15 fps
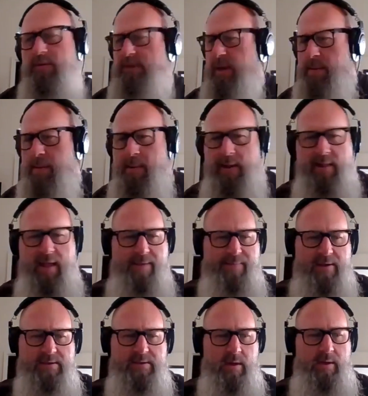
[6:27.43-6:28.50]
time in my life,
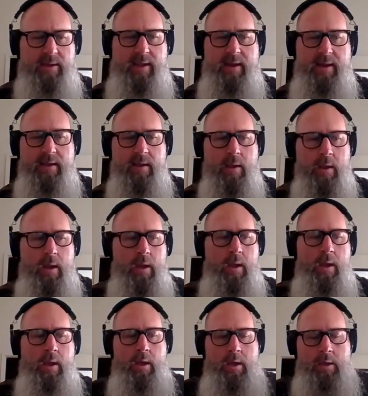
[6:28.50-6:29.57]
I started getting
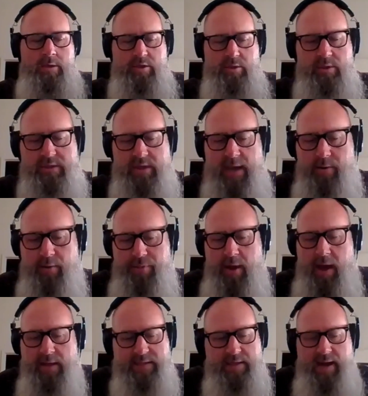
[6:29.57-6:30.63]
suicidal
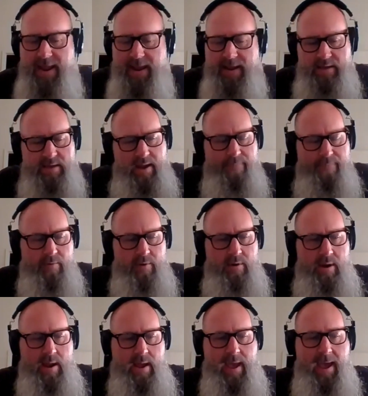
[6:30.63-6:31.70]
thoughts, and I had
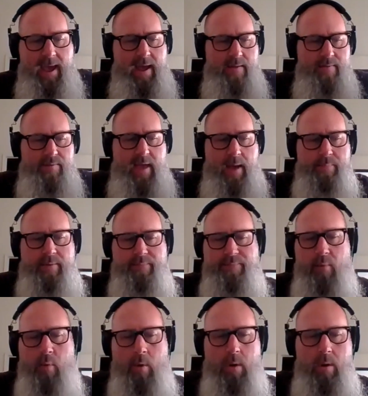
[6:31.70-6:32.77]
never had that
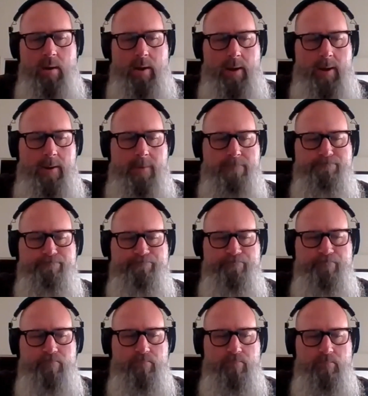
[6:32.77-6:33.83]
before.
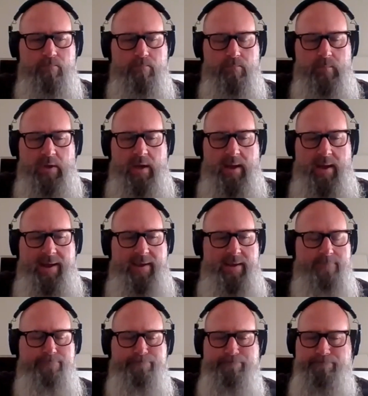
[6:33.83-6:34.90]

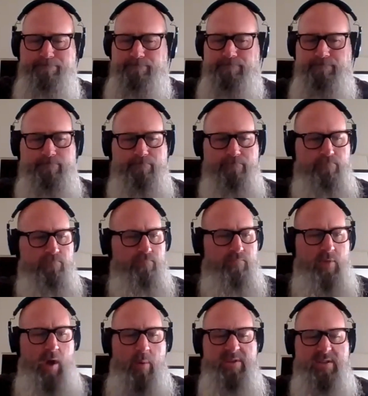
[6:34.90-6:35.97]
I
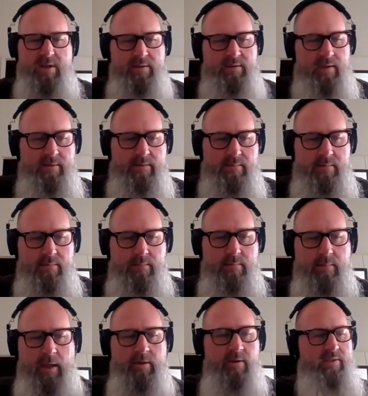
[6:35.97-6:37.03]
always thought that
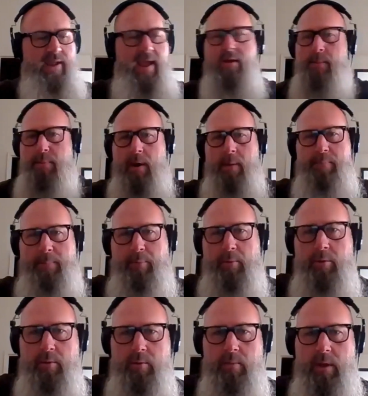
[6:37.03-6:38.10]
I looked down upon people
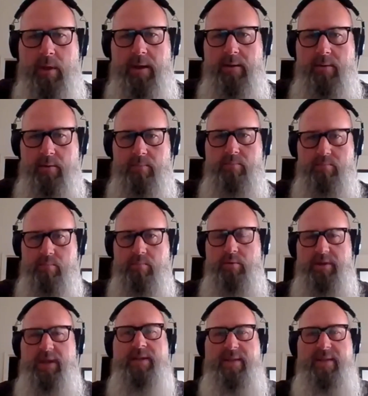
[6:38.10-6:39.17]
who
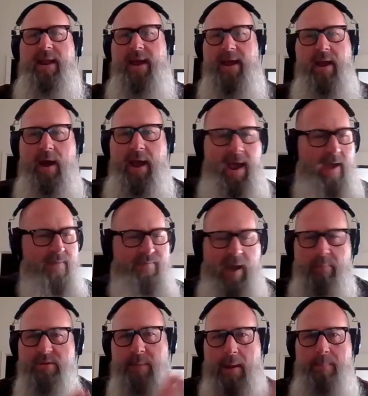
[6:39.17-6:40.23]
did that. I had,
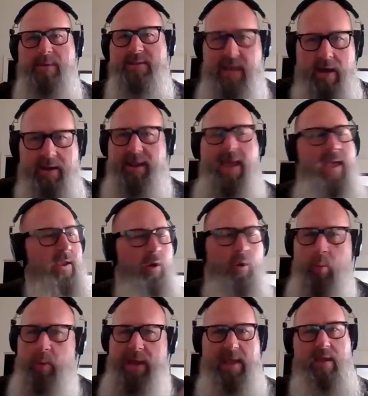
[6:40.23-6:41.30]
that was my mentality. Hey, you're
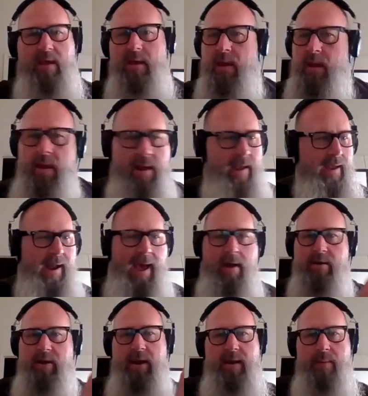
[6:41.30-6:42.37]
weak, and how
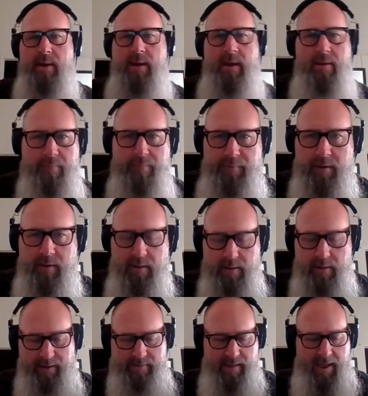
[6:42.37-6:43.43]
could anybody ever feel
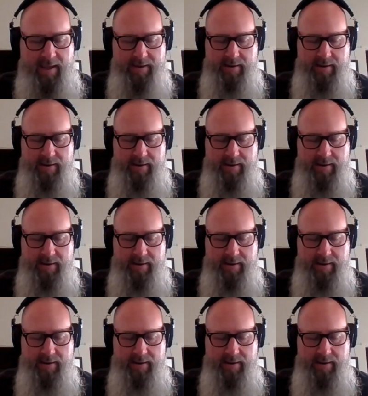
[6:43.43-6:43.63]
like that? And